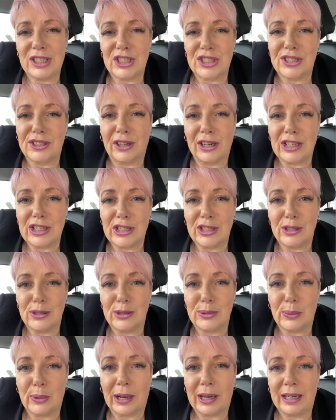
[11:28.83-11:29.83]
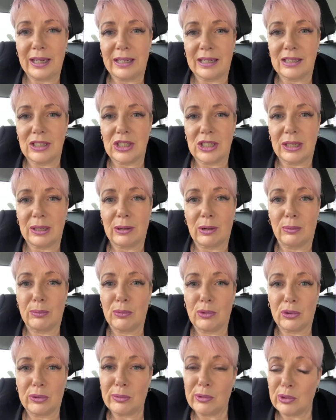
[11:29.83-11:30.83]
she started to lose weight and she got
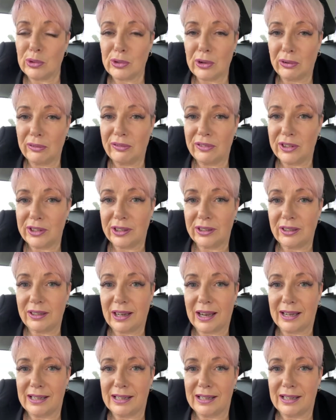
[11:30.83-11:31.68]
more and more confident